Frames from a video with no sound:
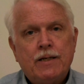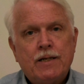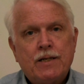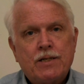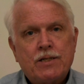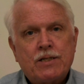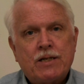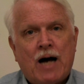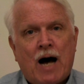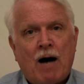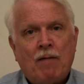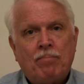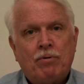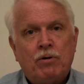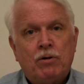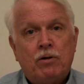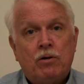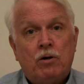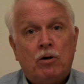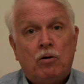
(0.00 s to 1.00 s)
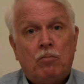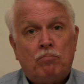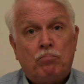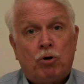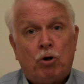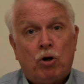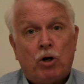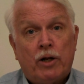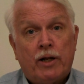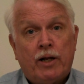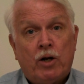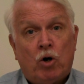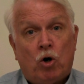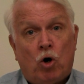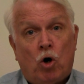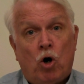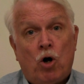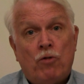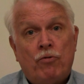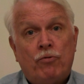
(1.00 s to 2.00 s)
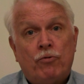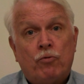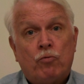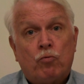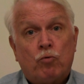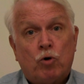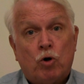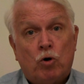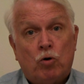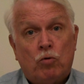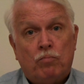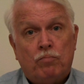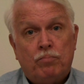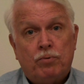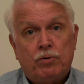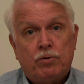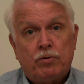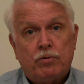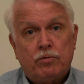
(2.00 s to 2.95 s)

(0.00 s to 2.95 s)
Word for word: Stop pulling on the rope.